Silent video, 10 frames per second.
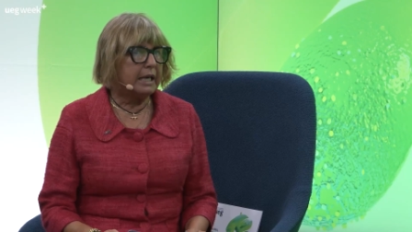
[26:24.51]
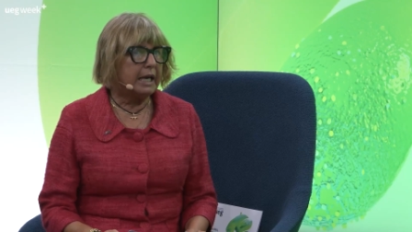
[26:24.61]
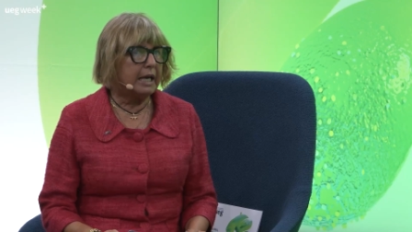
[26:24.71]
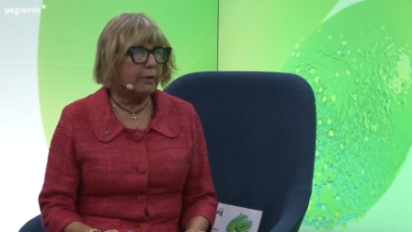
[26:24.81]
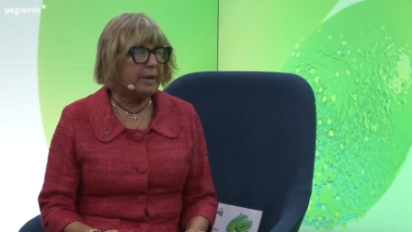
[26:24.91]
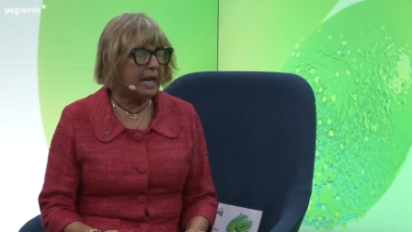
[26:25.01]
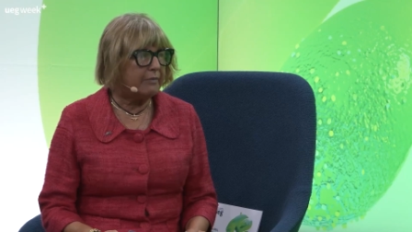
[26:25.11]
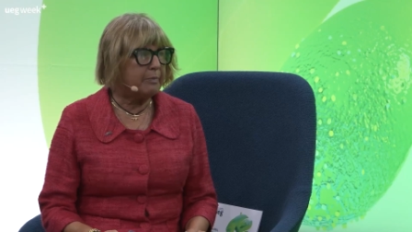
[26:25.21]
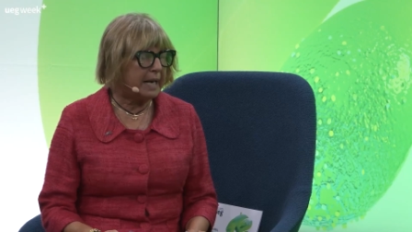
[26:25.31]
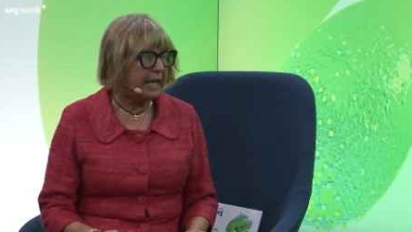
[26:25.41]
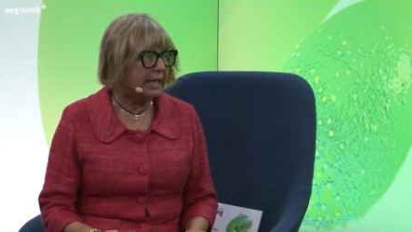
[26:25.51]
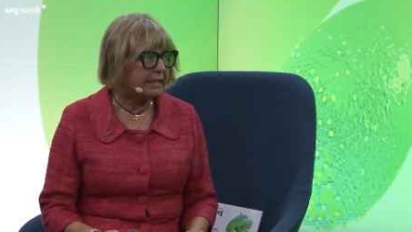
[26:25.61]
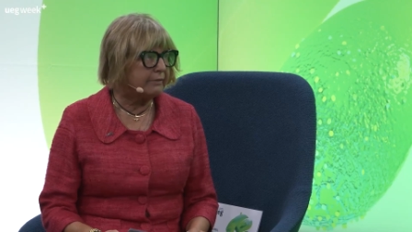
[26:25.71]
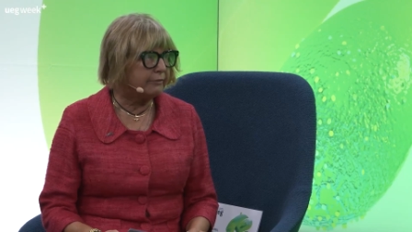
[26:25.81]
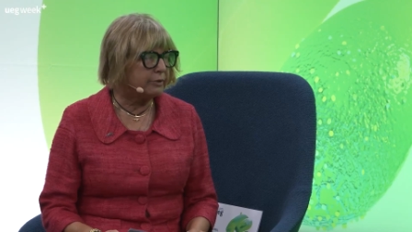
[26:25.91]
Uh, we have planned
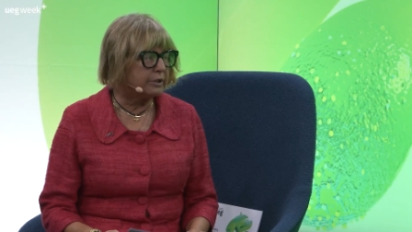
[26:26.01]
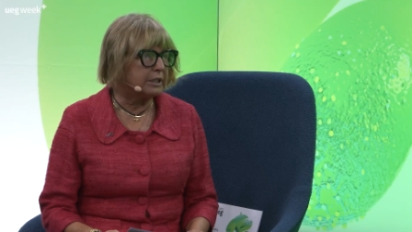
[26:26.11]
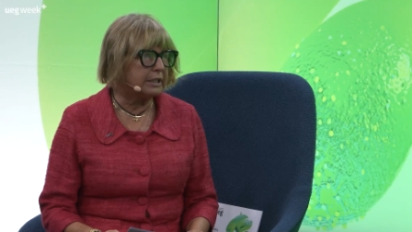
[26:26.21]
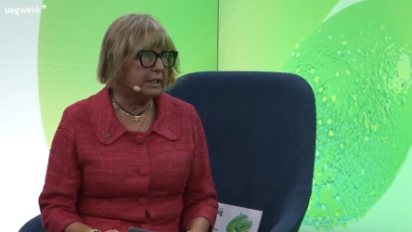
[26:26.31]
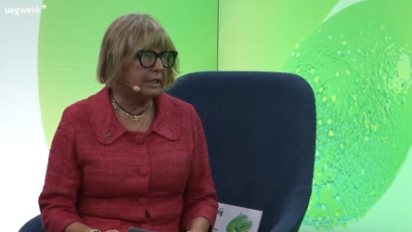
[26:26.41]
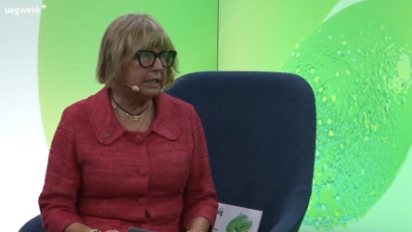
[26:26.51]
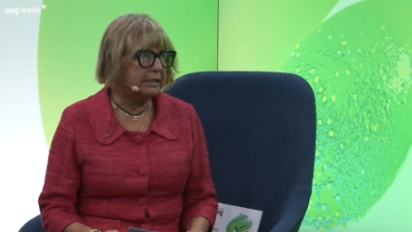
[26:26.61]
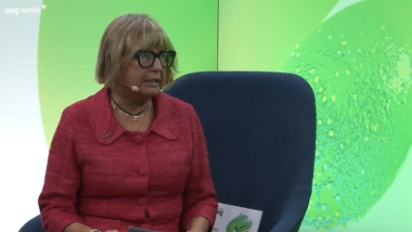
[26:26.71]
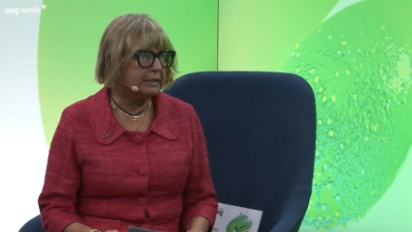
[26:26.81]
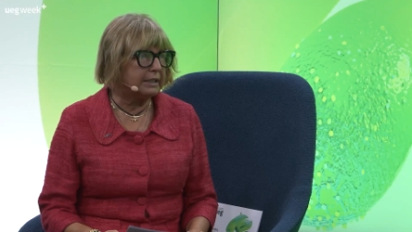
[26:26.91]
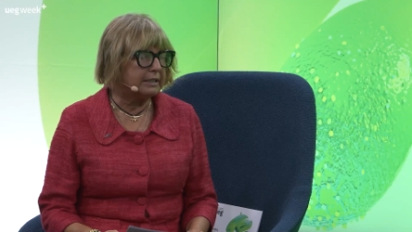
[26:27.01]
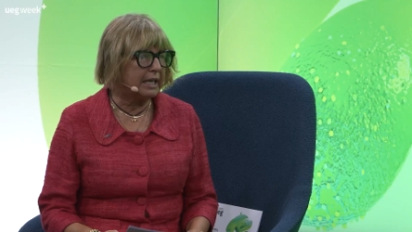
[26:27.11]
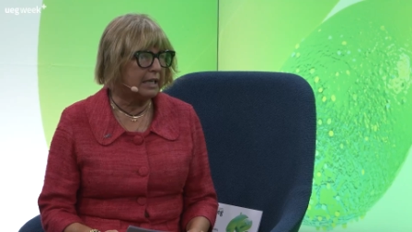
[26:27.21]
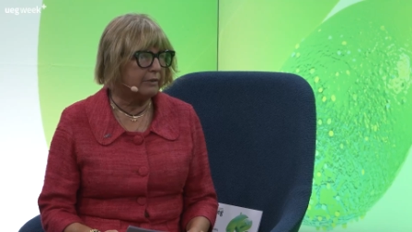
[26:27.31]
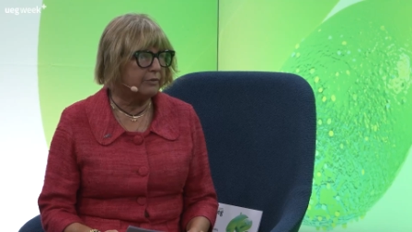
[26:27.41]
for uh, the, the,
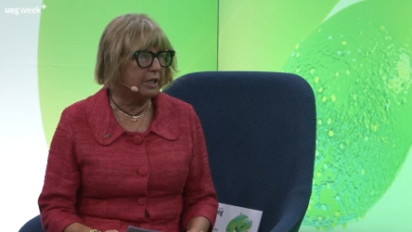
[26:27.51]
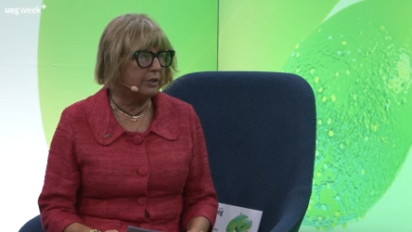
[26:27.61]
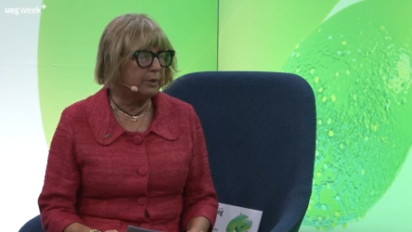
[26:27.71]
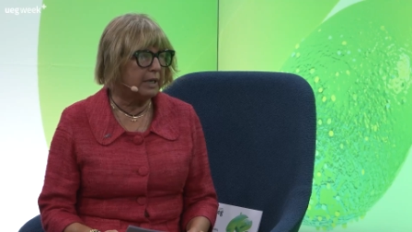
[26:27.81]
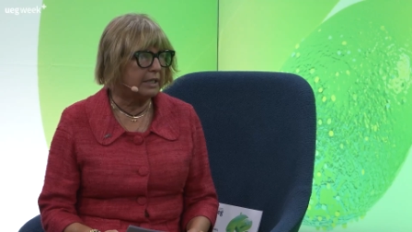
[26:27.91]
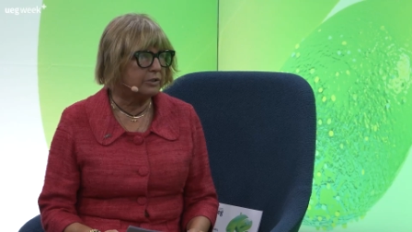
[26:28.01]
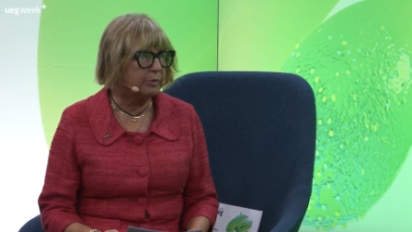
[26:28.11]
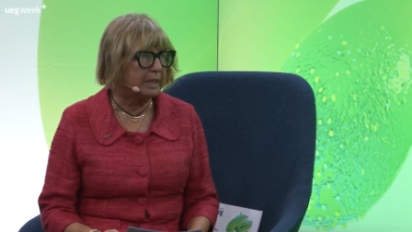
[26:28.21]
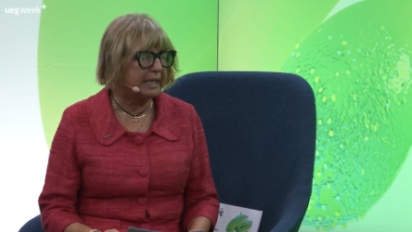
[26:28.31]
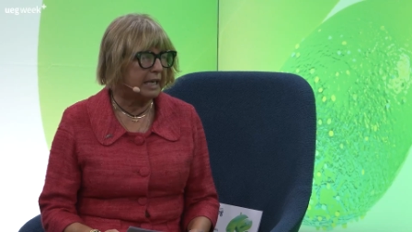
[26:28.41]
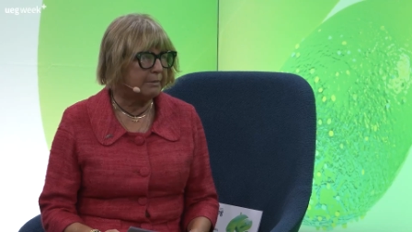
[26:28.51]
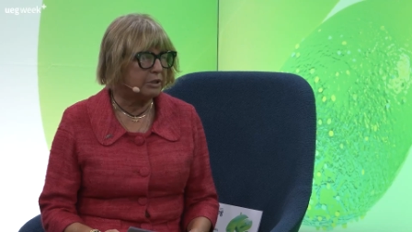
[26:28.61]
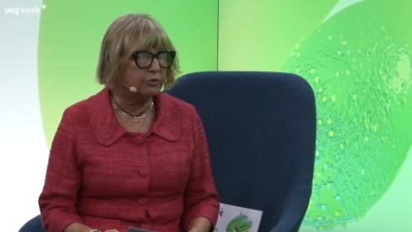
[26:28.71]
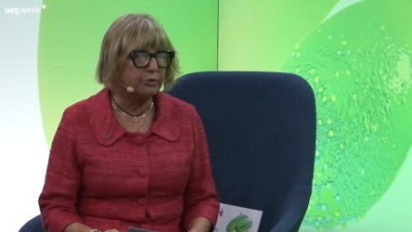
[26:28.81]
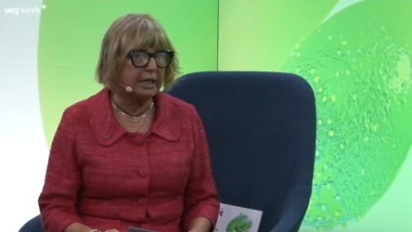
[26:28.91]
time of the new election will come in
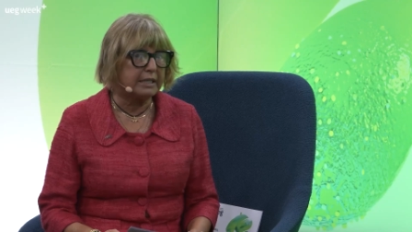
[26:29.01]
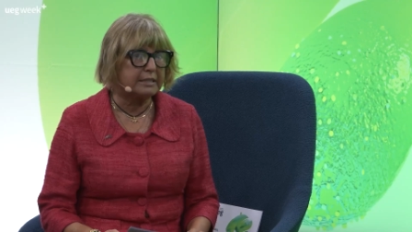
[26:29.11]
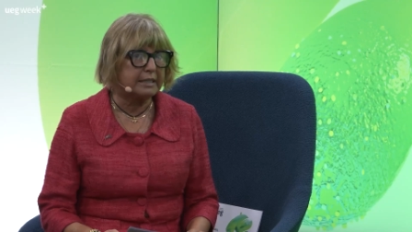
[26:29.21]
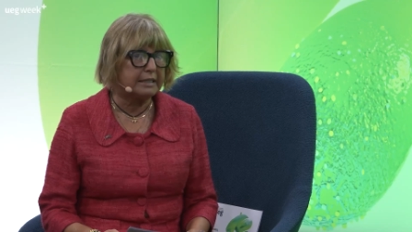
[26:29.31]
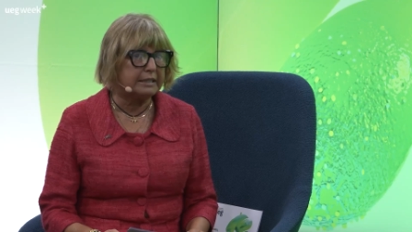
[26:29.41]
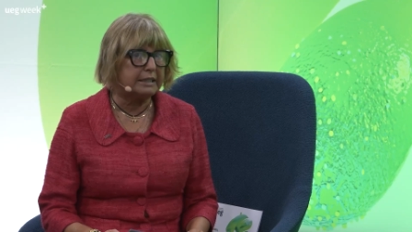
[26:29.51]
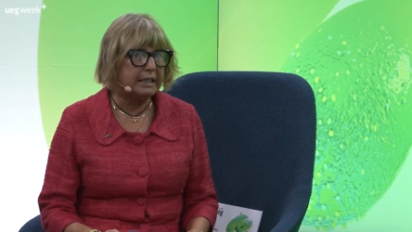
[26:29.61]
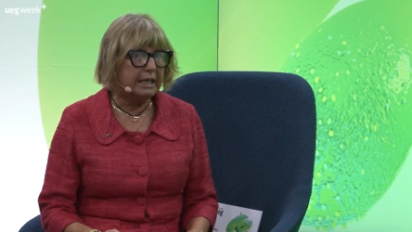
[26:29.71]
June next year.